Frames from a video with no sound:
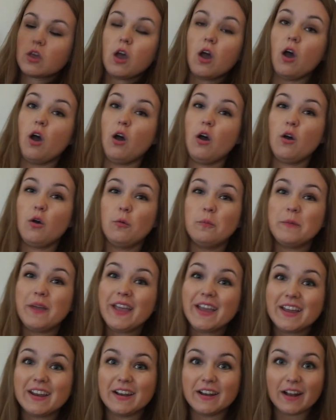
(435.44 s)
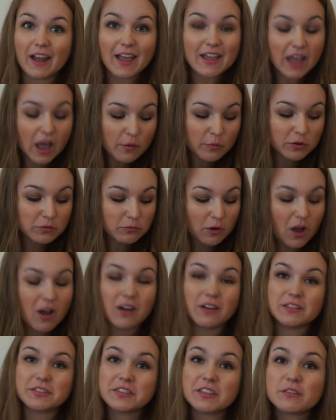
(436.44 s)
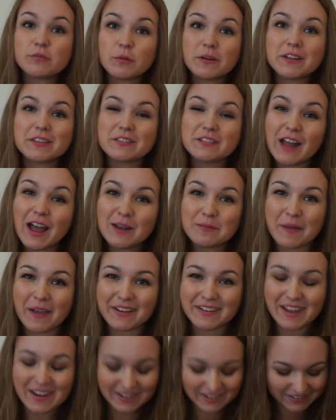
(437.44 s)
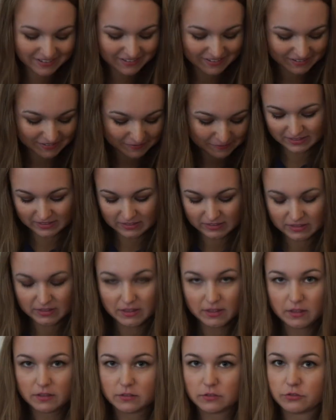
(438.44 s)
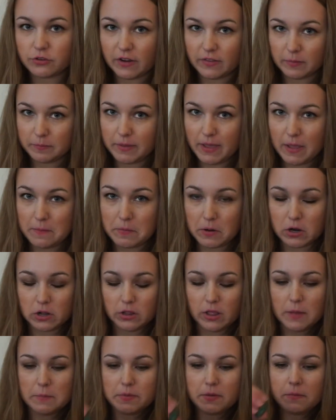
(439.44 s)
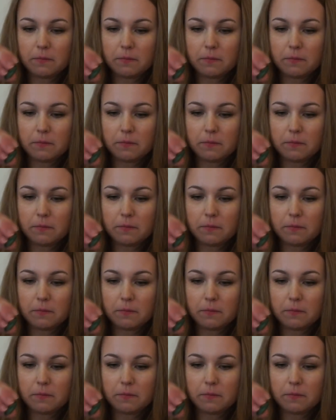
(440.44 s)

Oh man, I got one wrong. This one is non-magnetic. Let's try the paper clip.